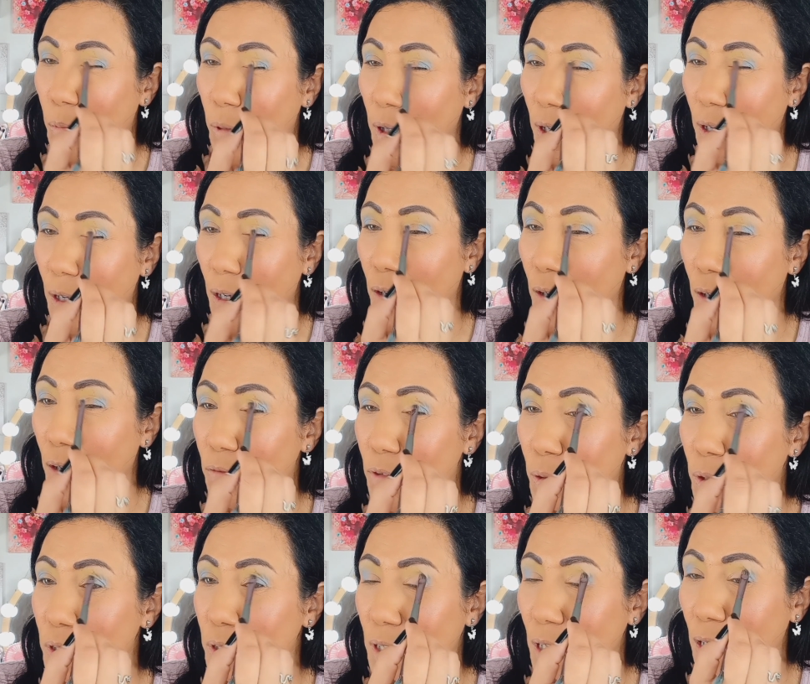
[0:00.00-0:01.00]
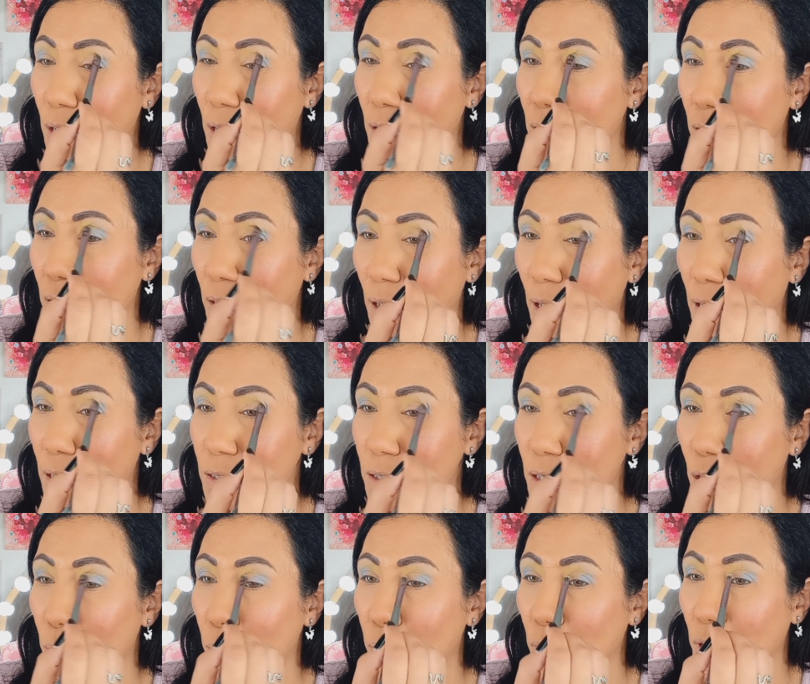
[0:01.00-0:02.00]
But yeah, I've noticed like in the last
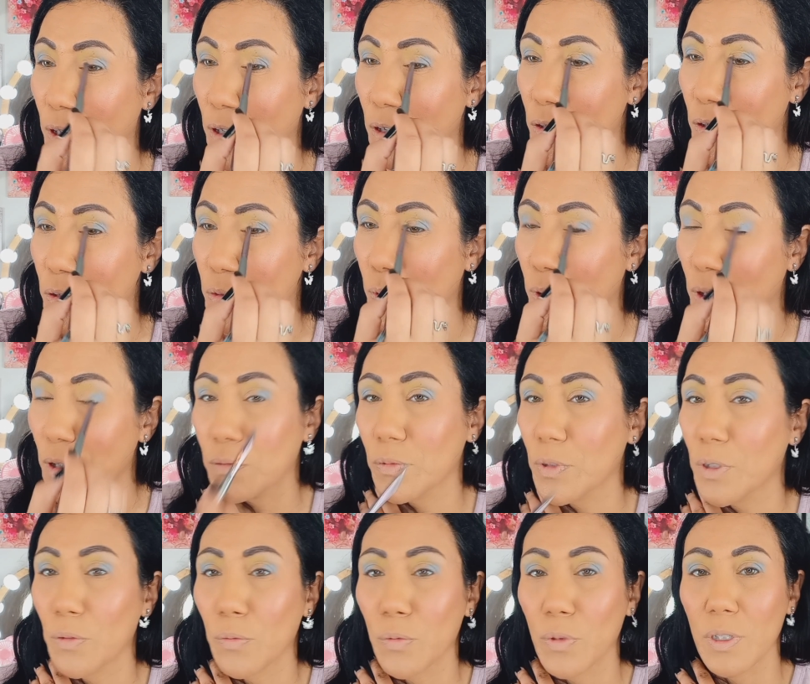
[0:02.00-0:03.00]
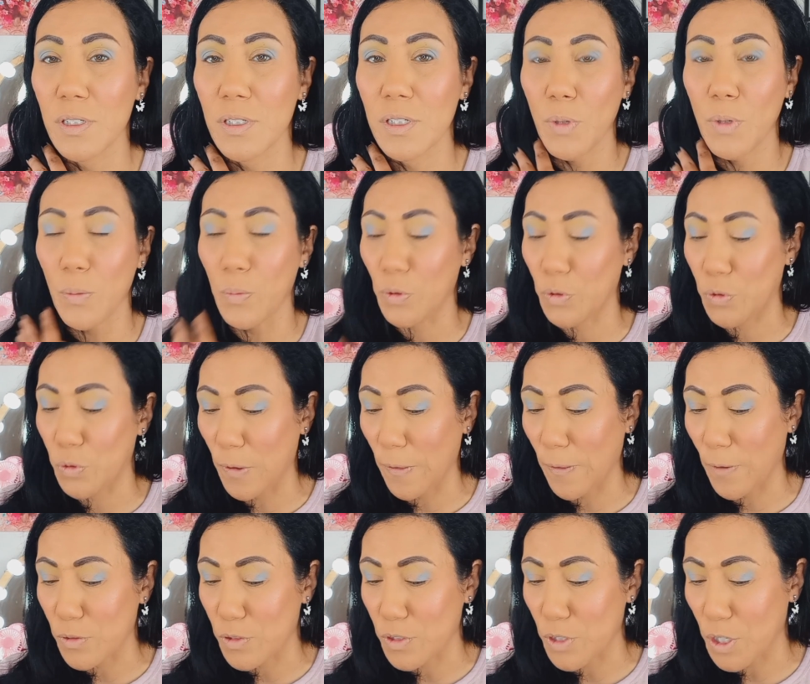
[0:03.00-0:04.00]
couple of years, we don't really see people doing
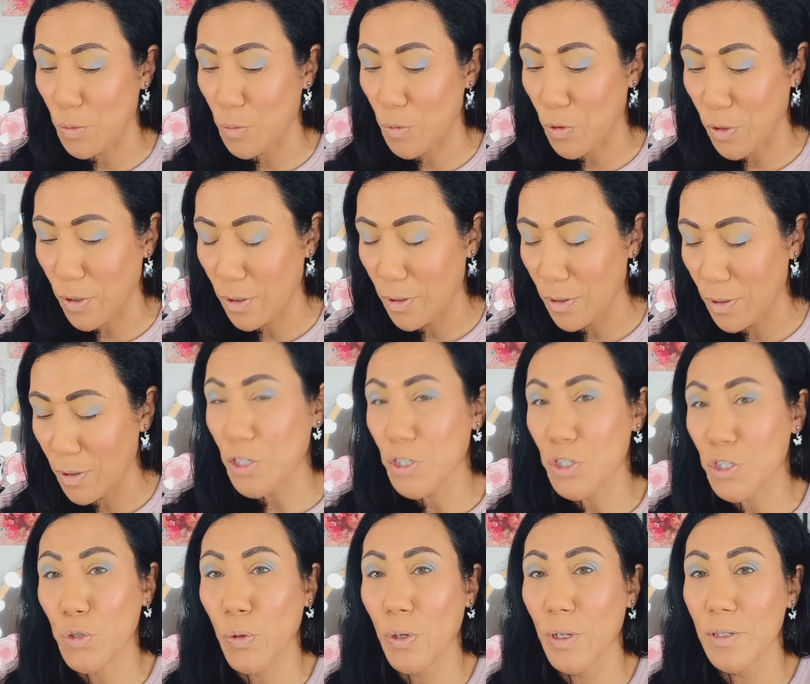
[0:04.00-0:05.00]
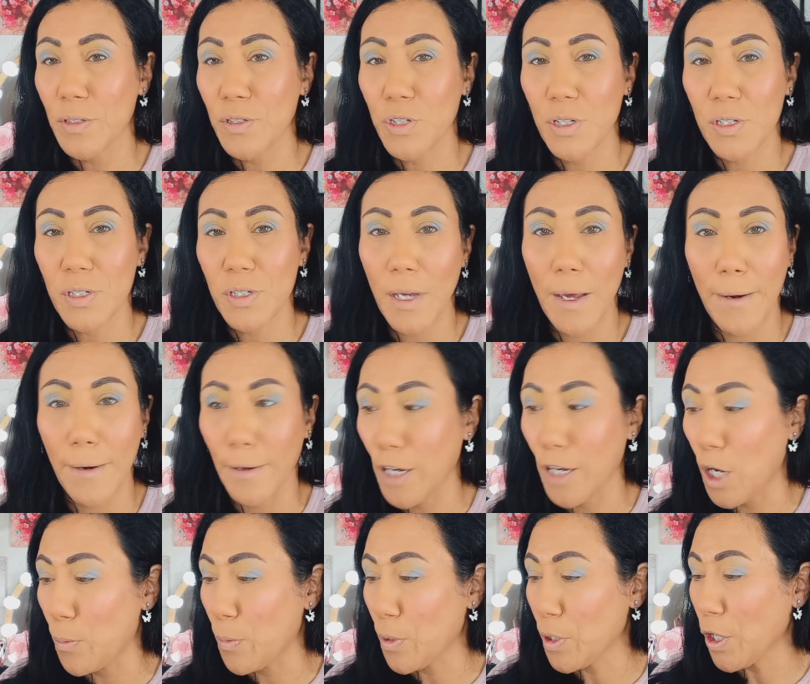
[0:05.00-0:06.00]
those anymore. I guess trends just kind of
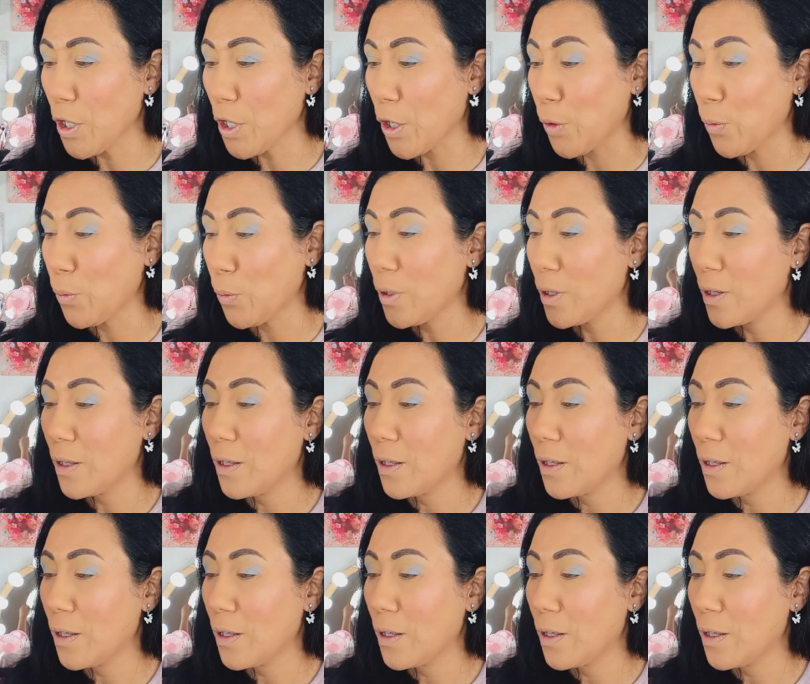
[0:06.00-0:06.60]
come and go.